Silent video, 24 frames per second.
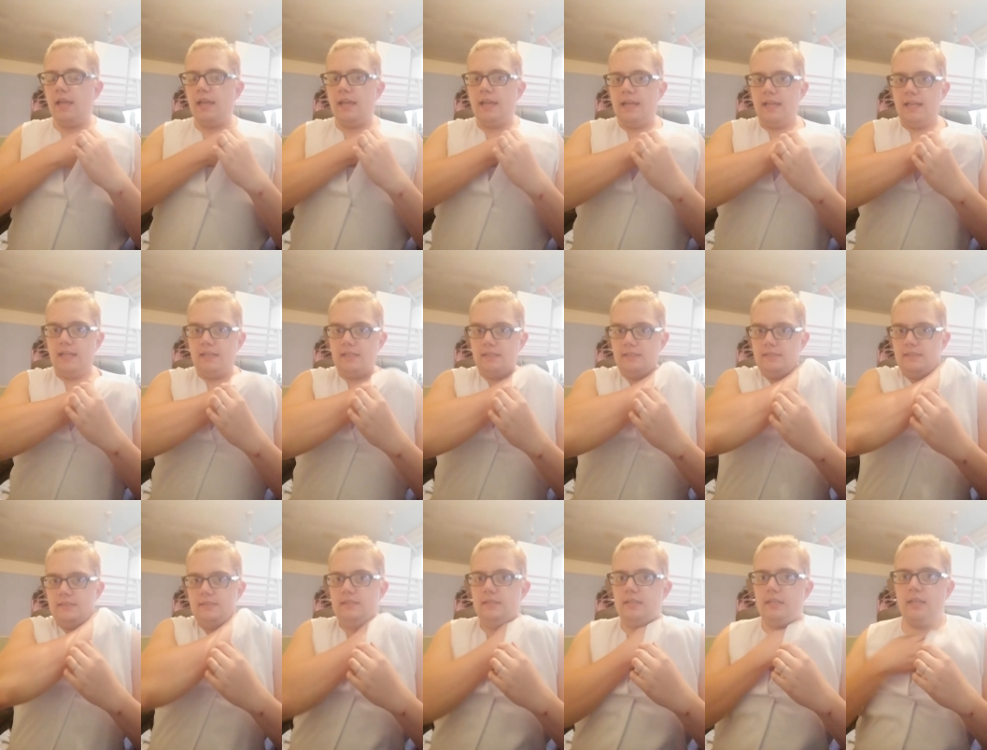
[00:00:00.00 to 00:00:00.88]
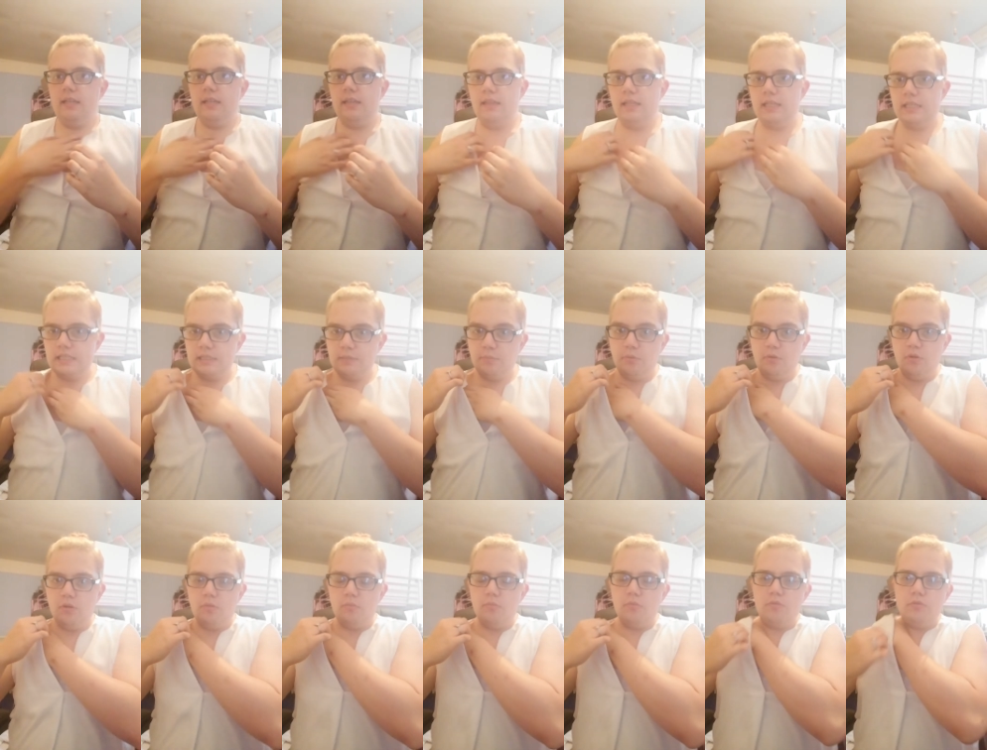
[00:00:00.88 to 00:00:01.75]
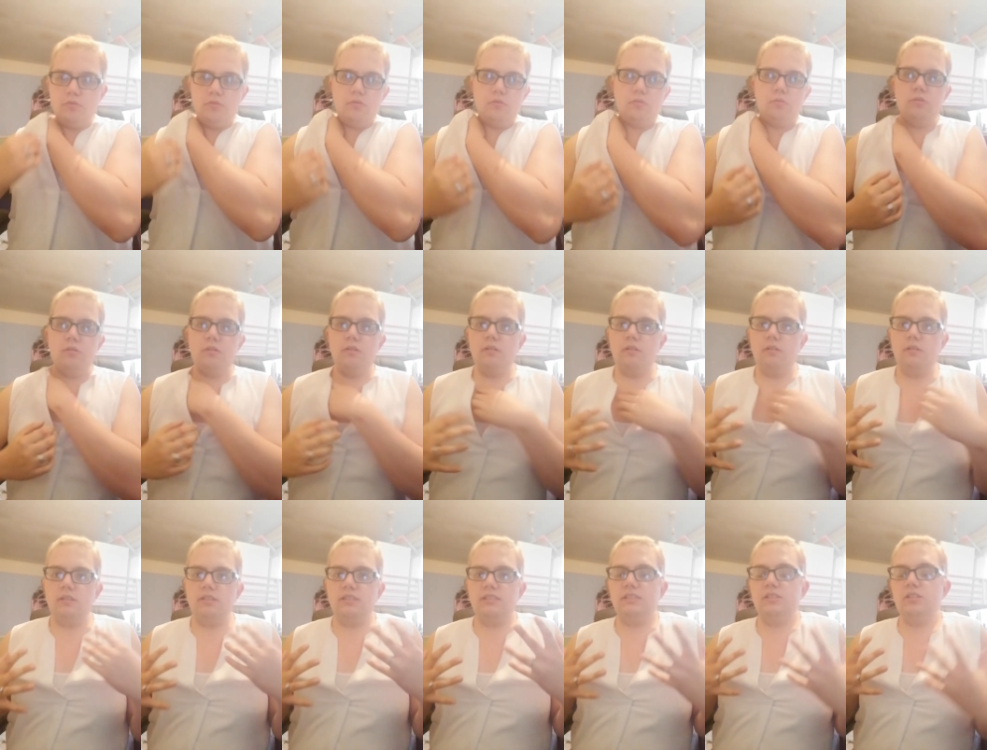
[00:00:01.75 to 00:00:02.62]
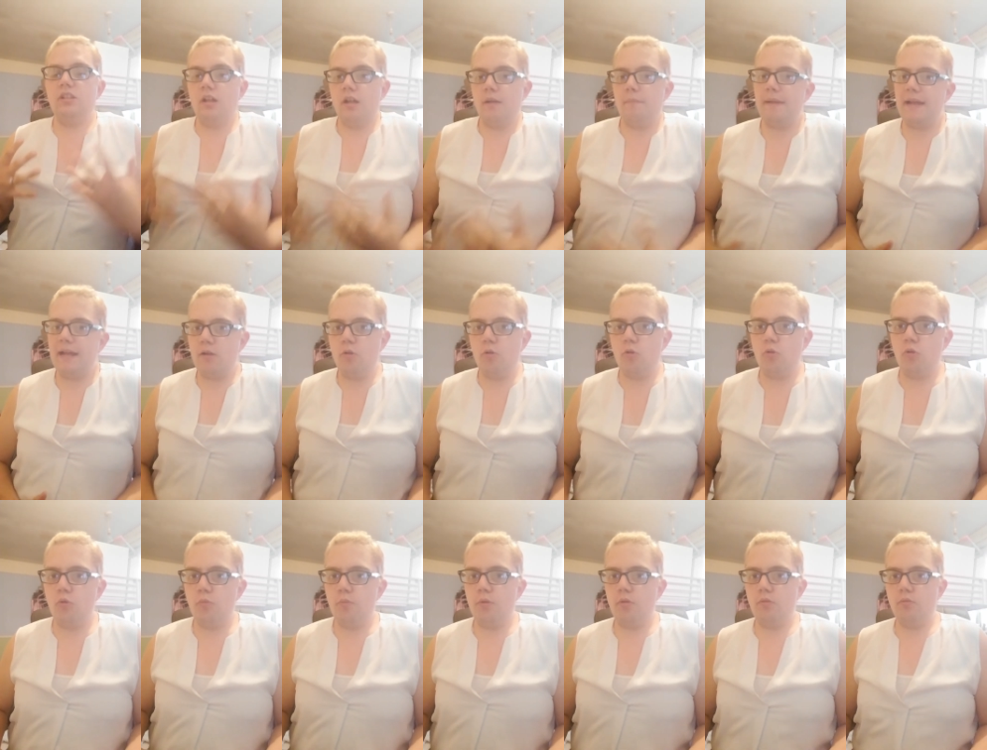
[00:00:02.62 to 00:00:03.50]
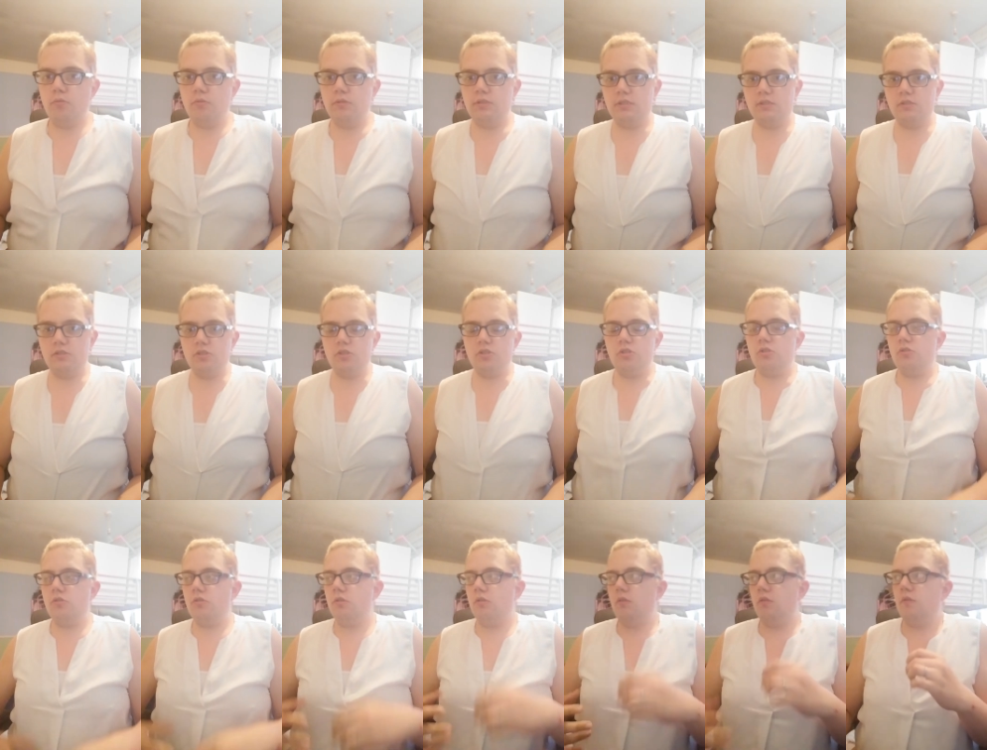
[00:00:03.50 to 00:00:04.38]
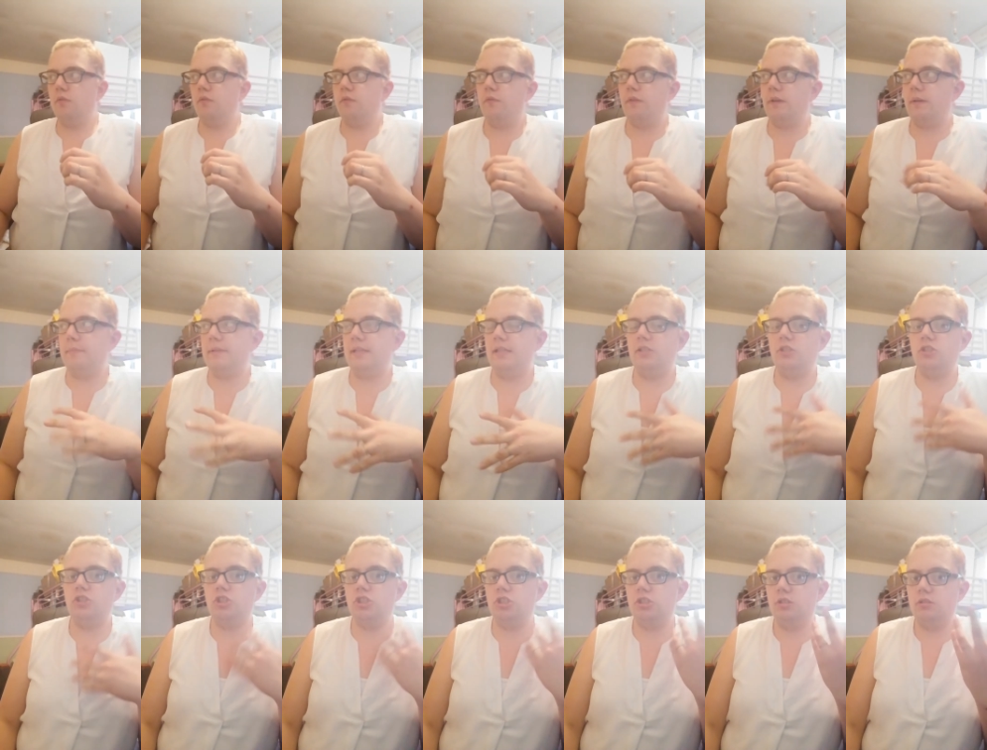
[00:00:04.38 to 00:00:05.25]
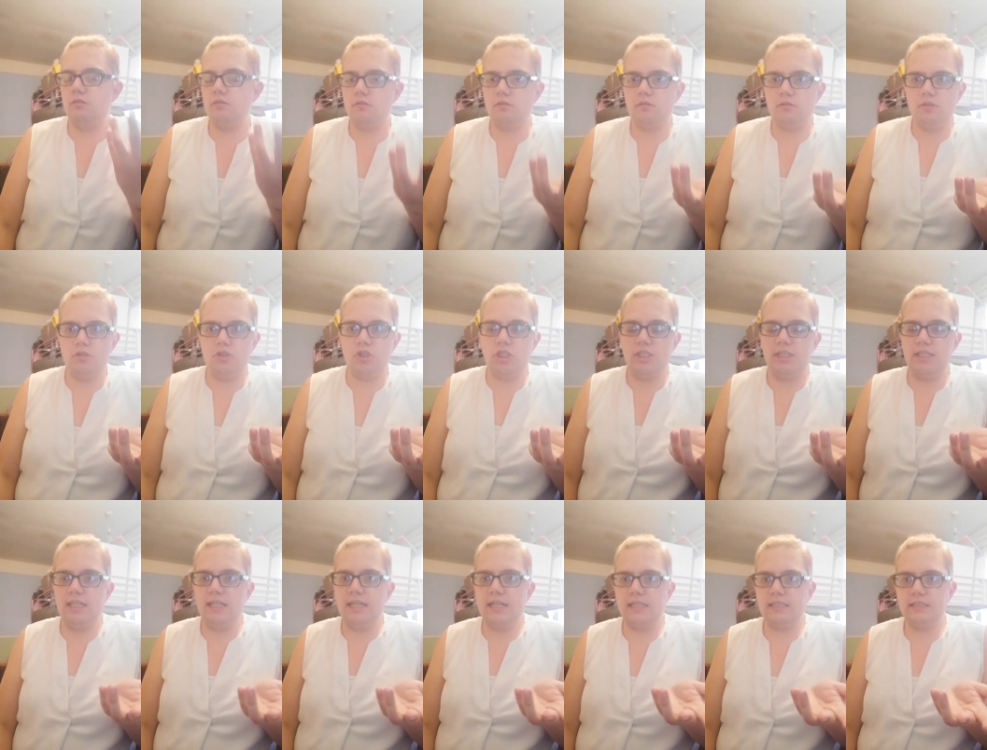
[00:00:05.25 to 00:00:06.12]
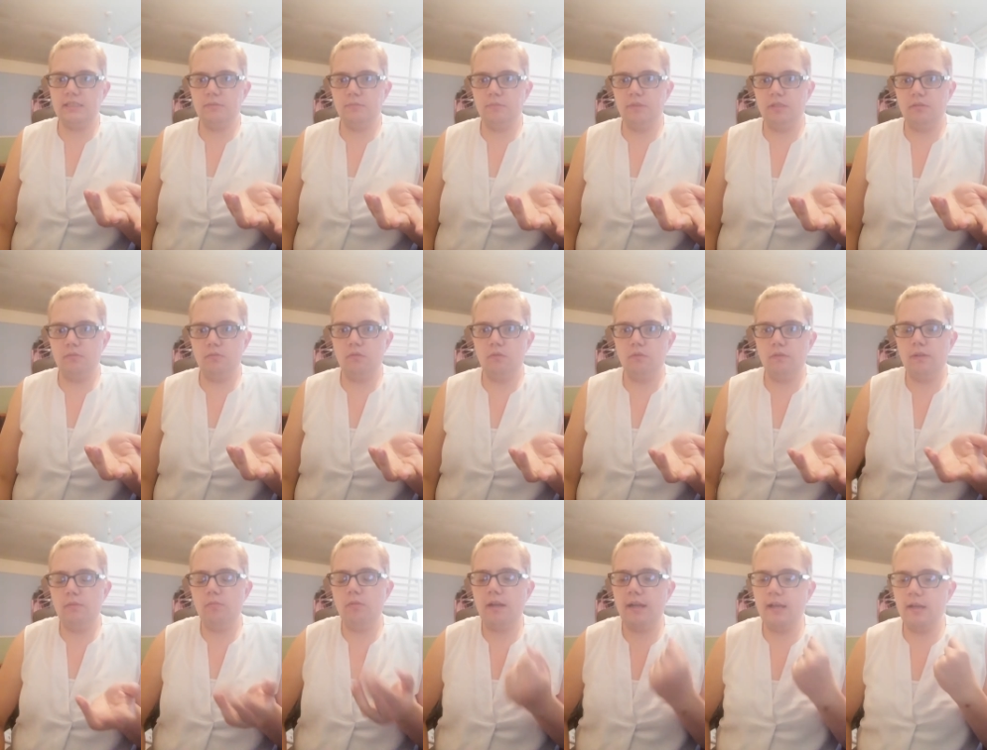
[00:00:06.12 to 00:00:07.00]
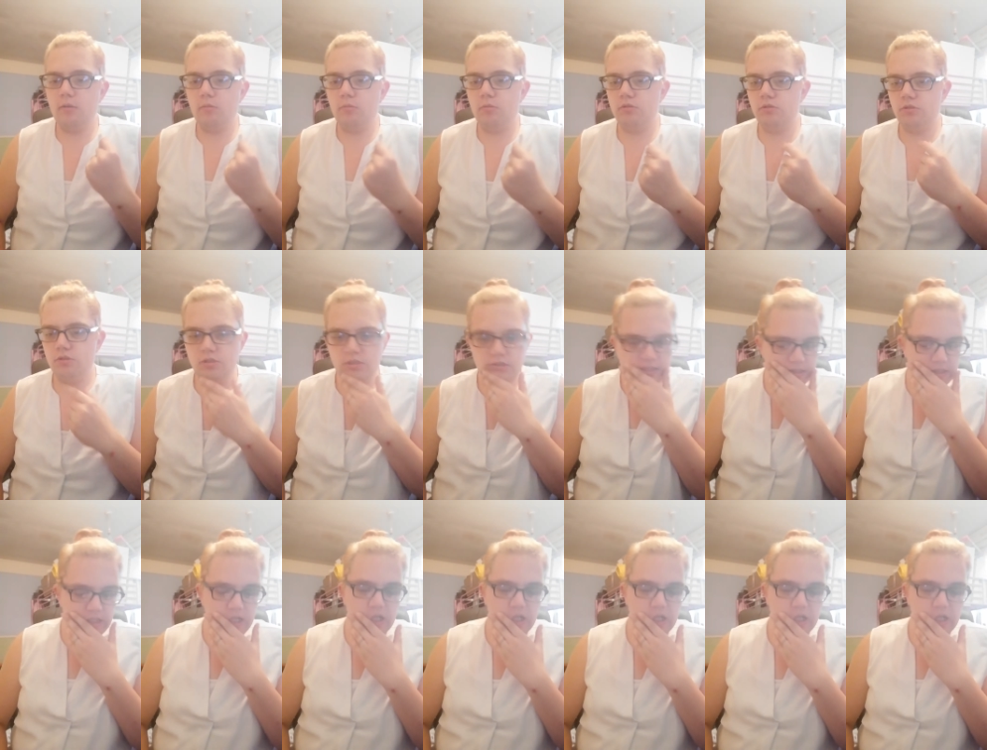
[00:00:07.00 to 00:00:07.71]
and this appointment was not about hormones and stuff. I mean, she, she did ask me roughly what I wanted and